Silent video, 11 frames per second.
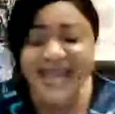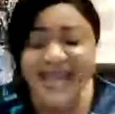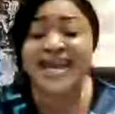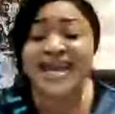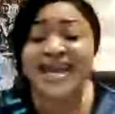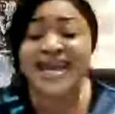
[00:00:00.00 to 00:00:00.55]

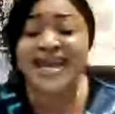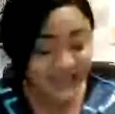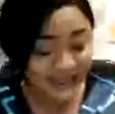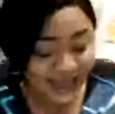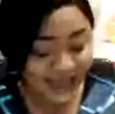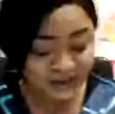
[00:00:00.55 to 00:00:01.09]
He is
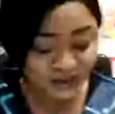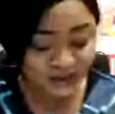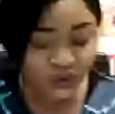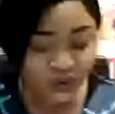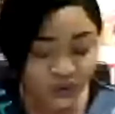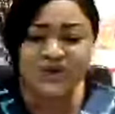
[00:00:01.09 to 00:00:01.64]
the light of the
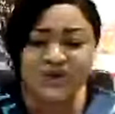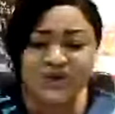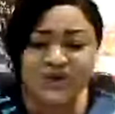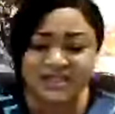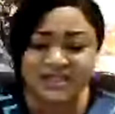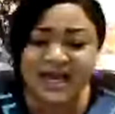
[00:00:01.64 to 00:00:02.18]
world. Don't
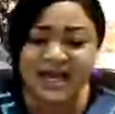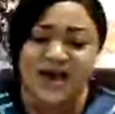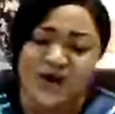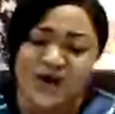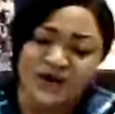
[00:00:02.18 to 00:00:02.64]
look at it as,